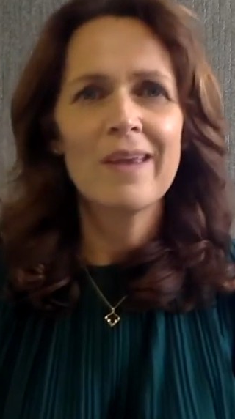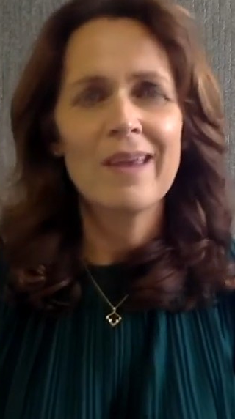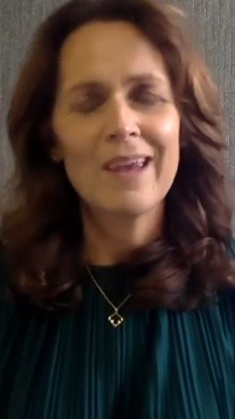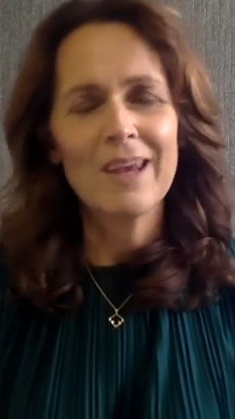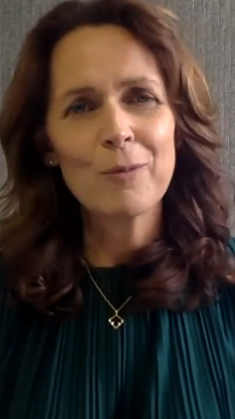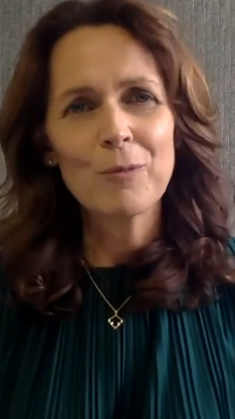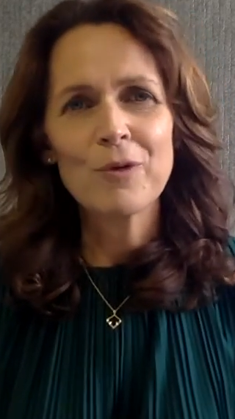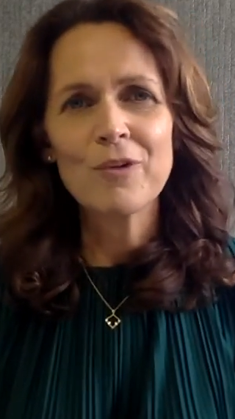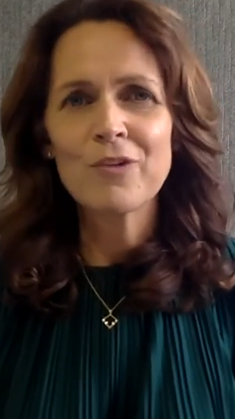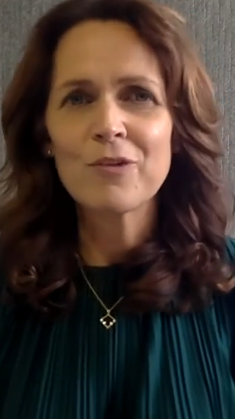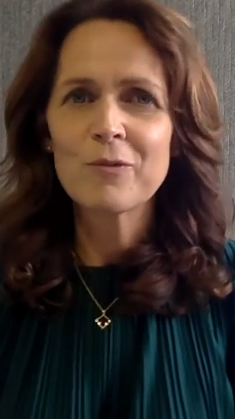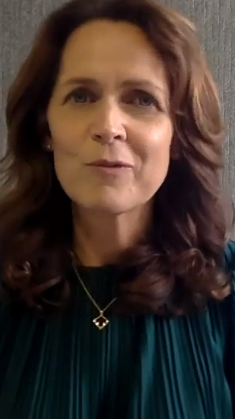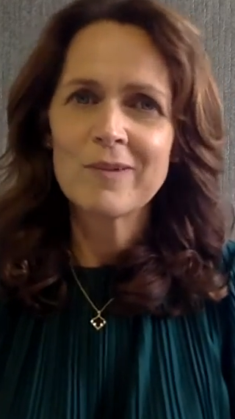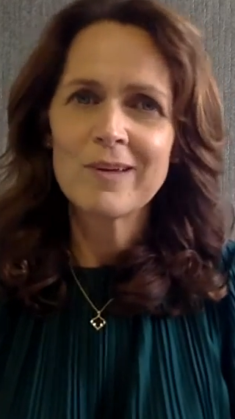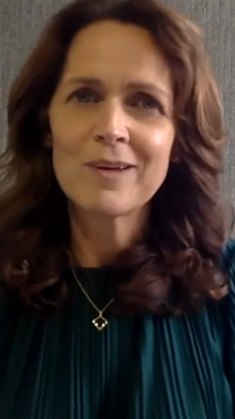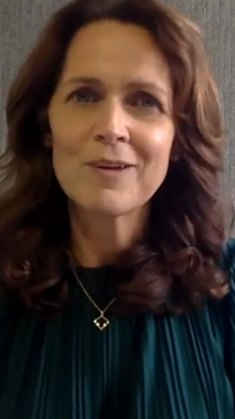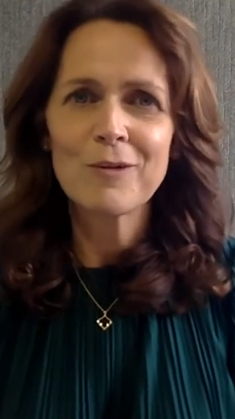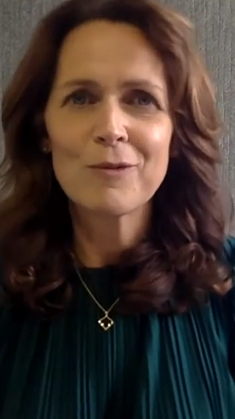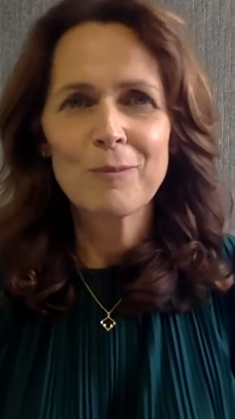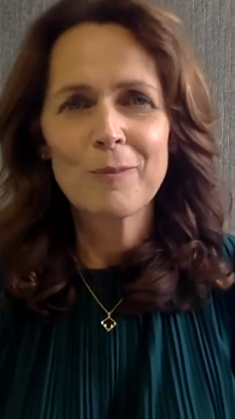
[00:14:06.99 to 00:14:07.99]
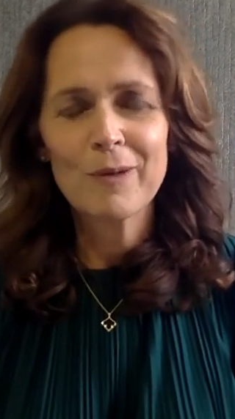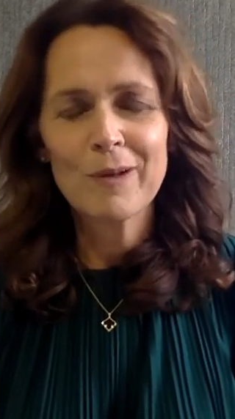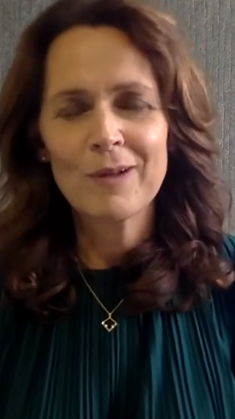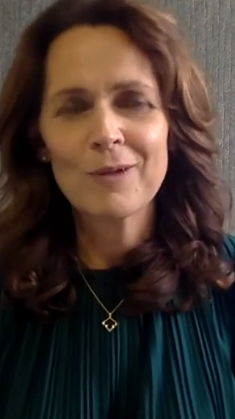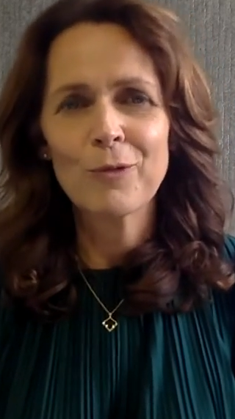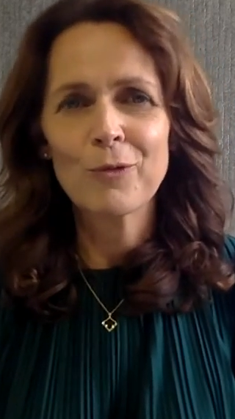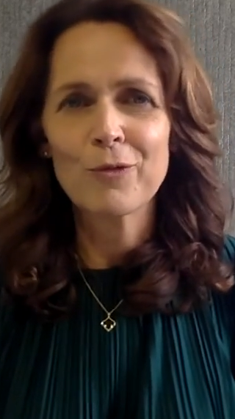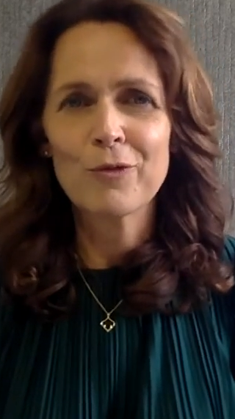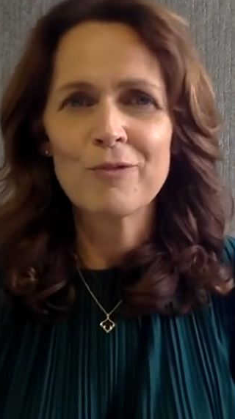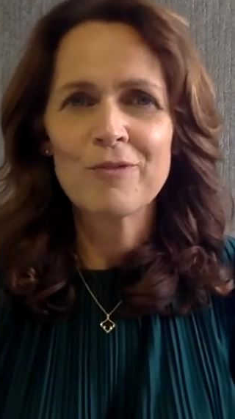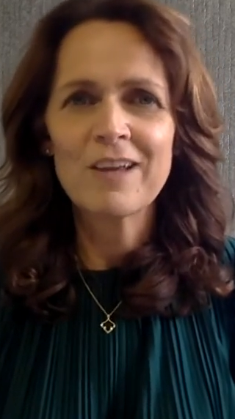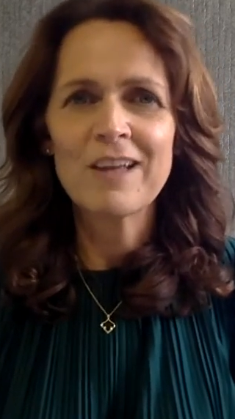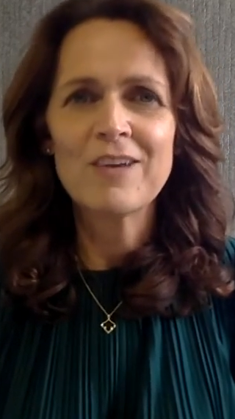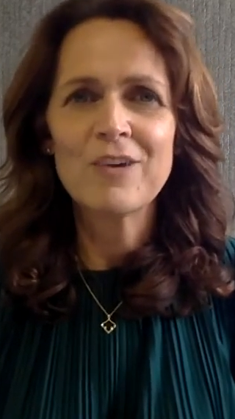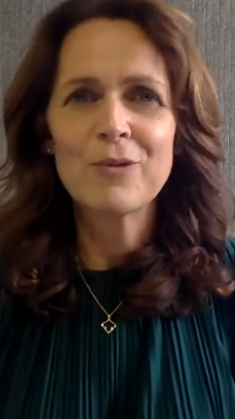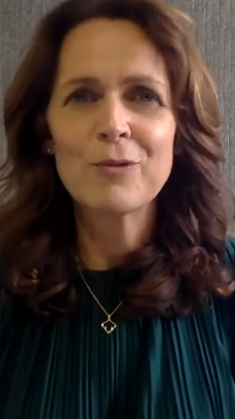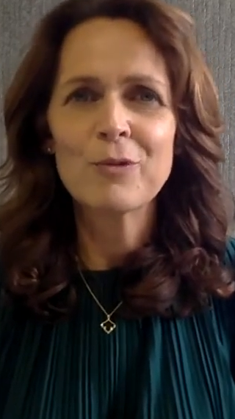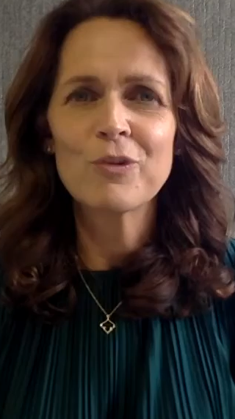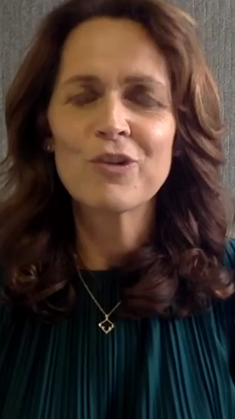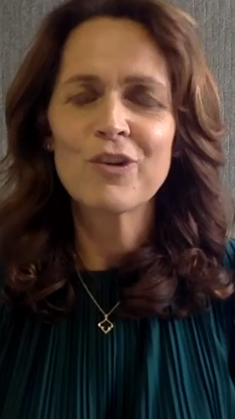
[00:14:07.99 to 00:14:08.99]
it was a lot of
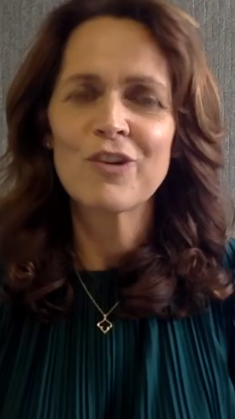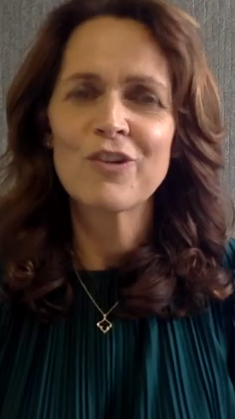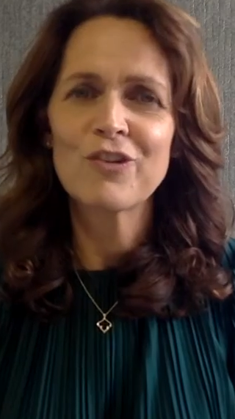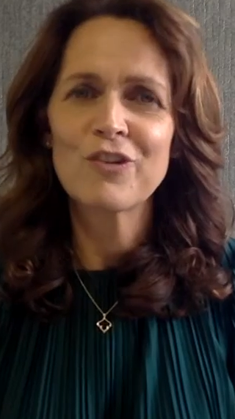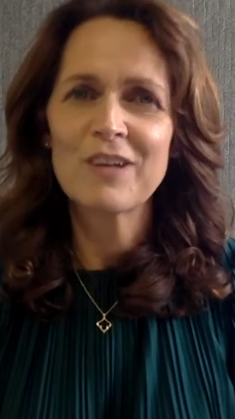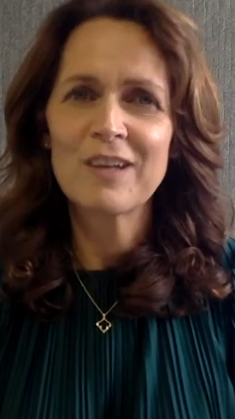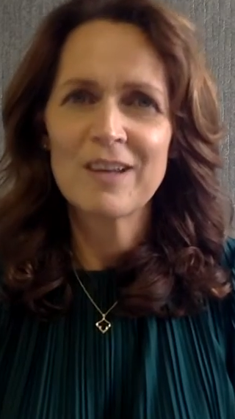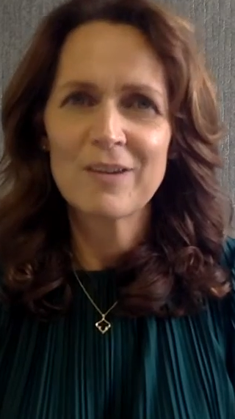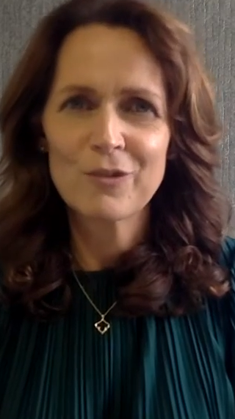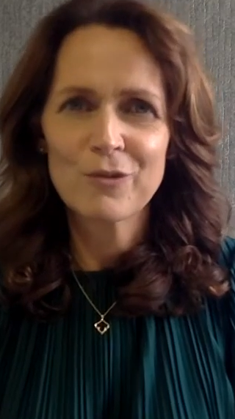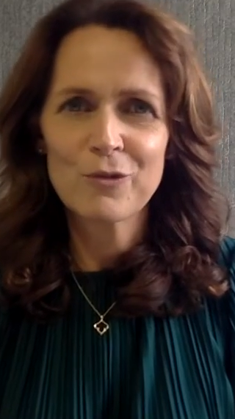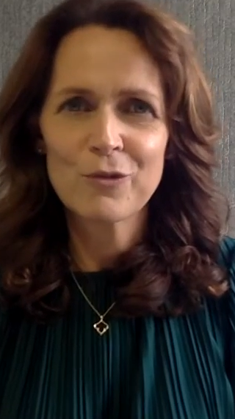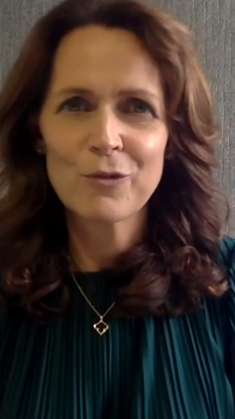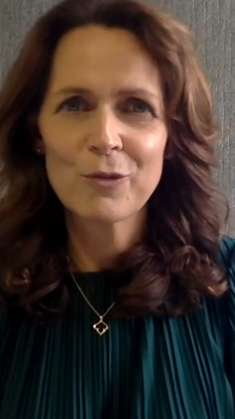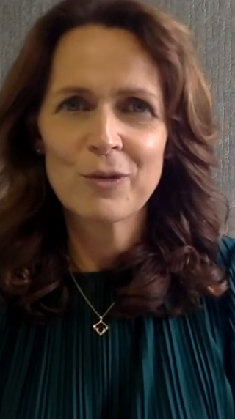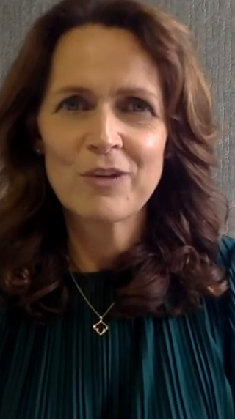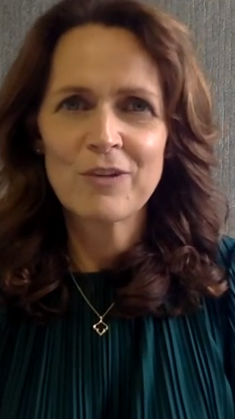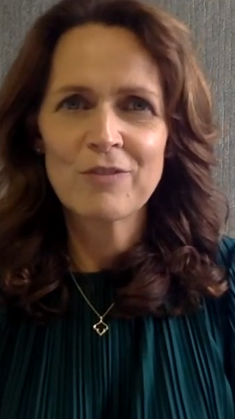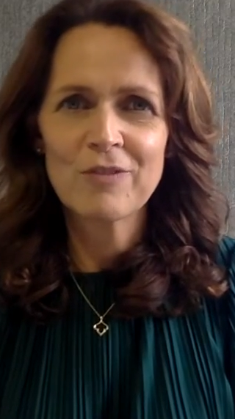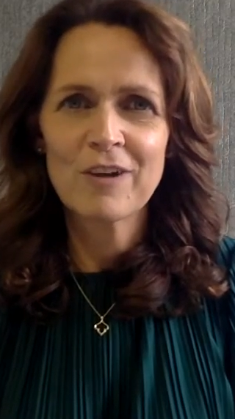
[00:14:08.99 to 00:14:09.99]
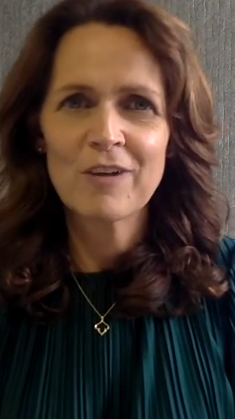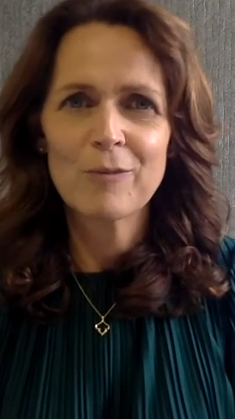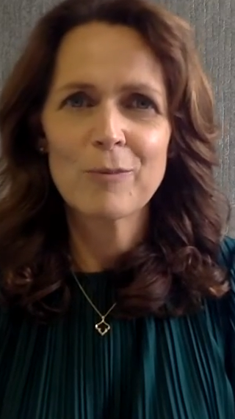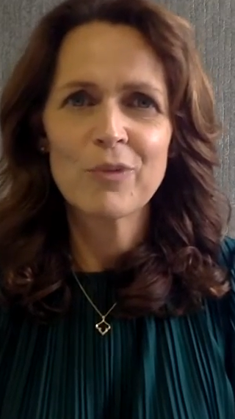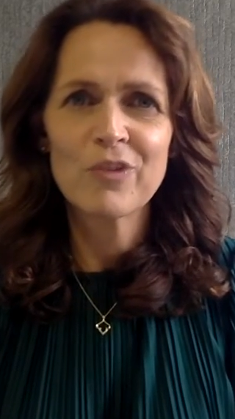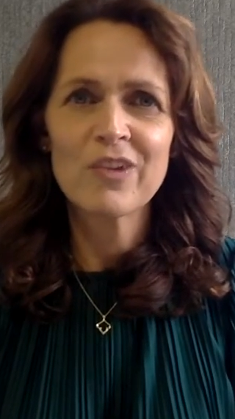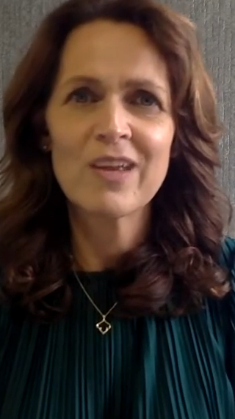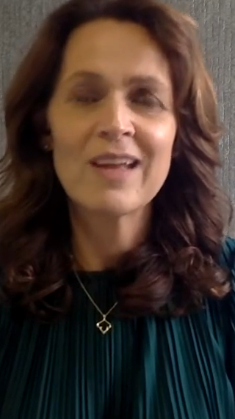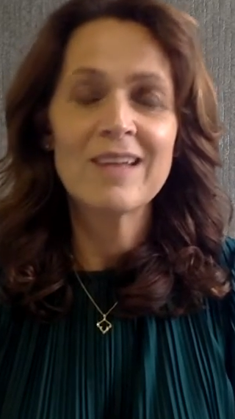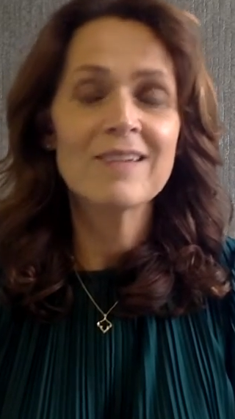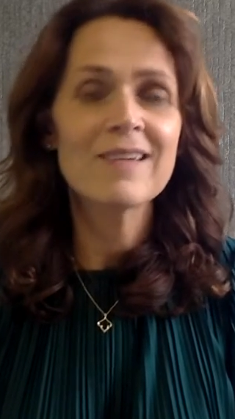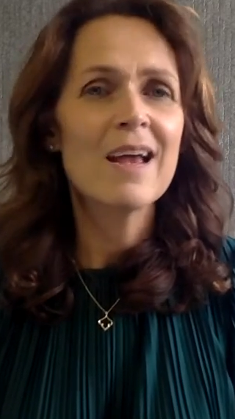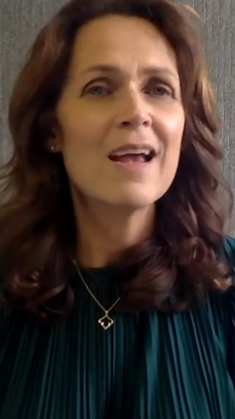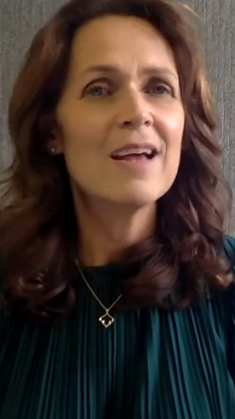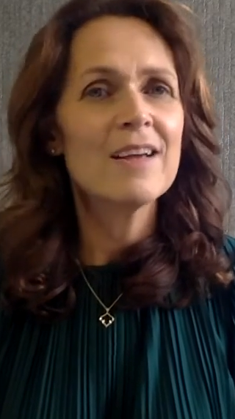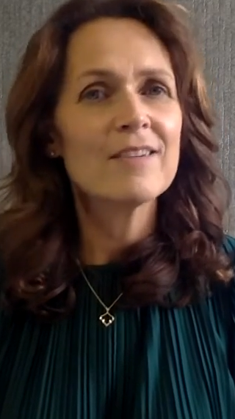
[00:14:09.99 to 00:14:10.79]
venues were charging an extra 25%.